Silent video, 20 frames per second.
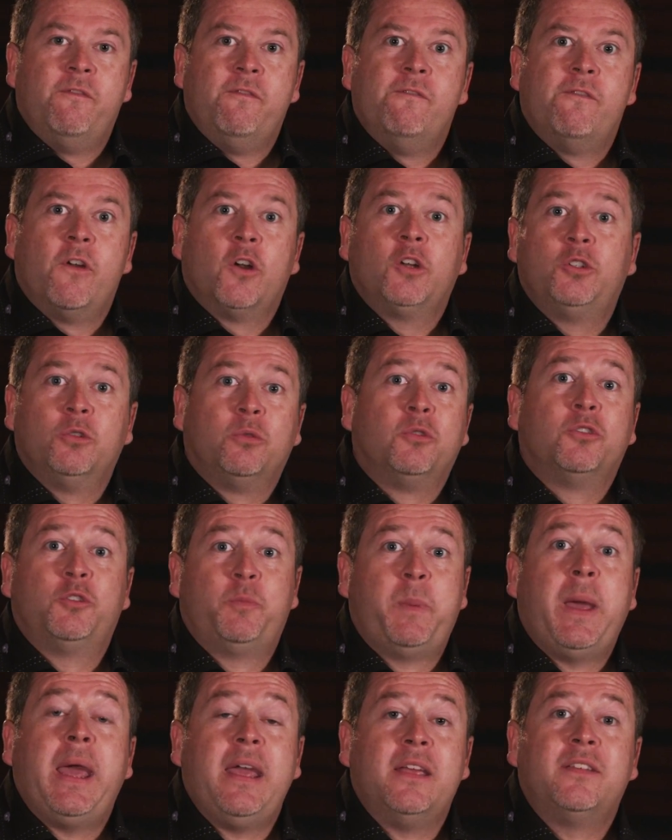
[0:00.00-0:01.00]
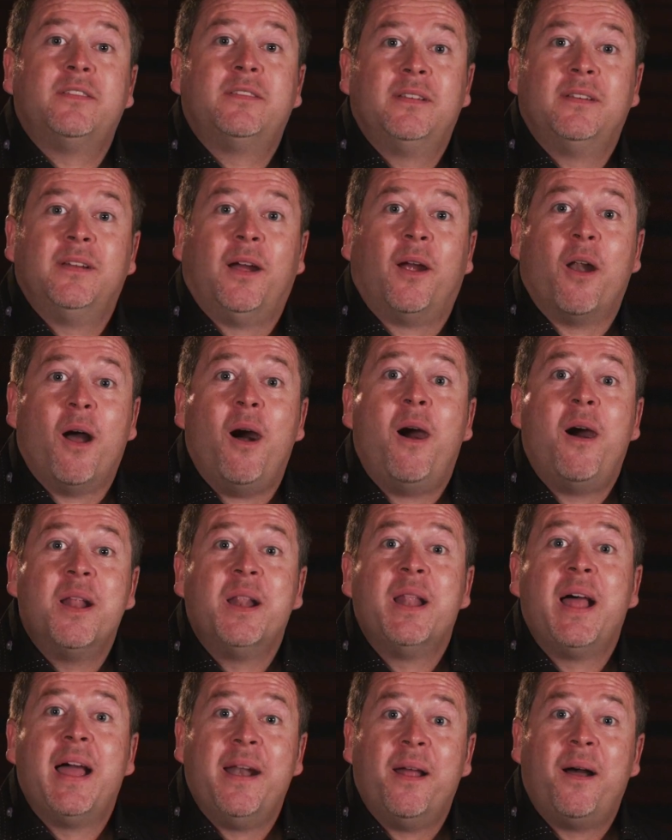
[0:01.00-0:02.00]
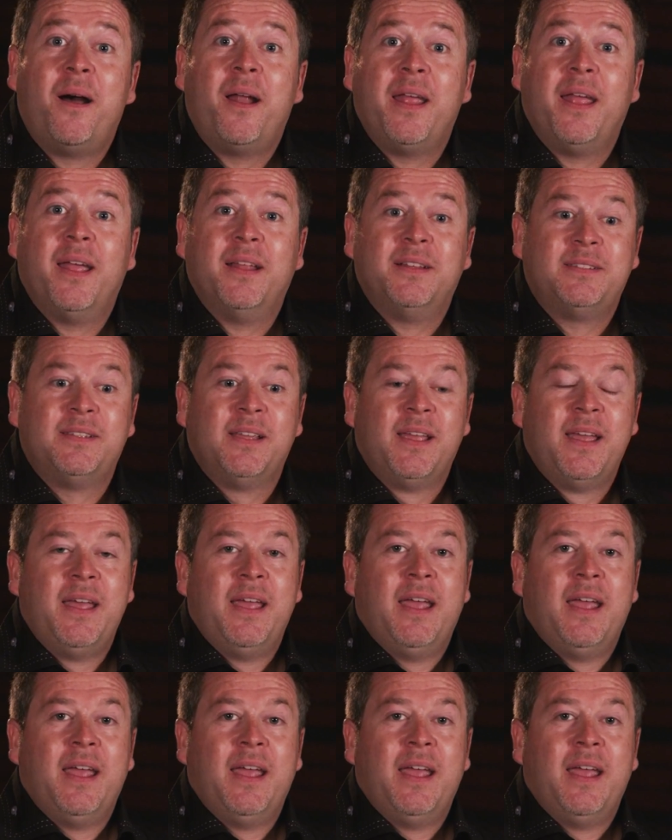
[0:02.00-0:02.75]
virtual space, our online audience."